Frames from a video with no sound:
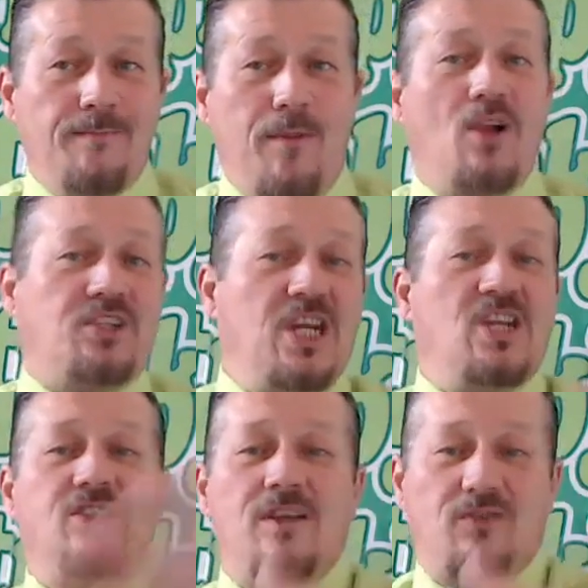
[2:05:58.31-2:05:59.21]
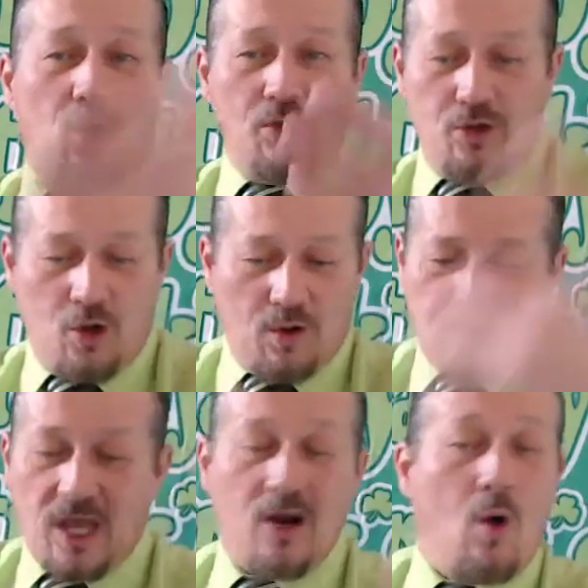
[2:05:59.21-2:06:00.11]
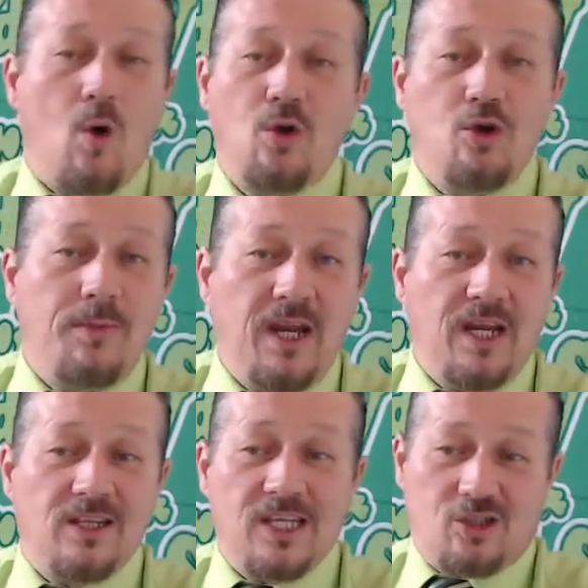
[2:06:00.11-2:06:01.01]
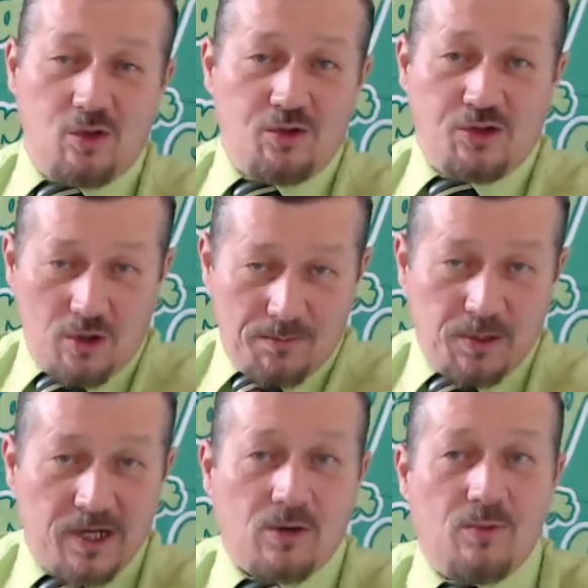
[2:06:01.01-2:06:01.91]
Politicians have told you, no, it's got a whole new meaning that suits their political